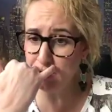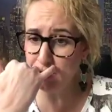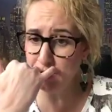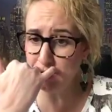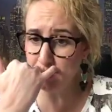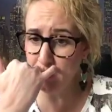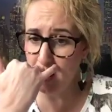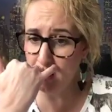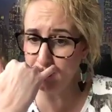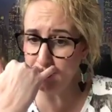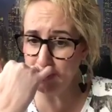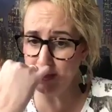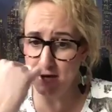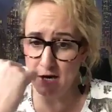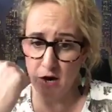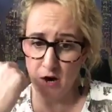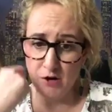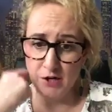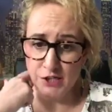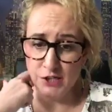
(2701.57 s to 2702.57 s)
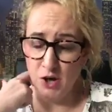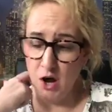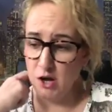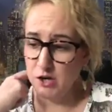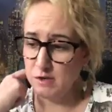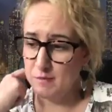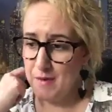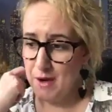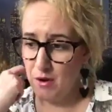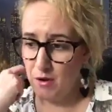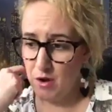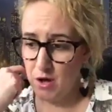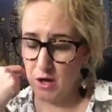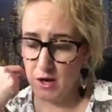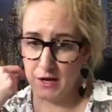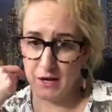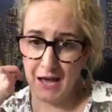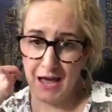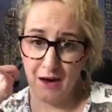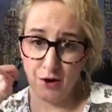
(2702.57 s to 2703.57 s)
you just popped in. I already talked about
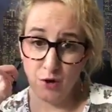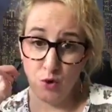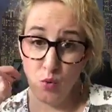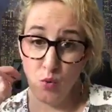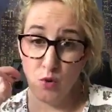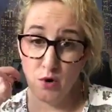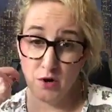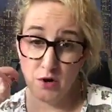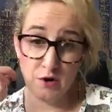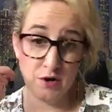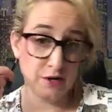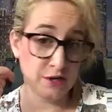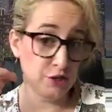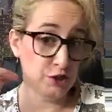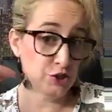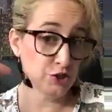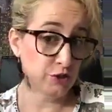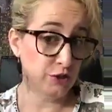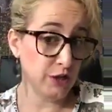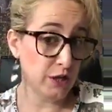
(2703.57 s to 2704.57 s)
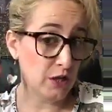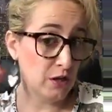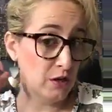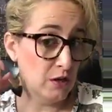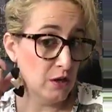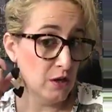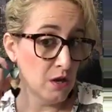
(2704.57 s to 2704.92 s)
like how to order initially.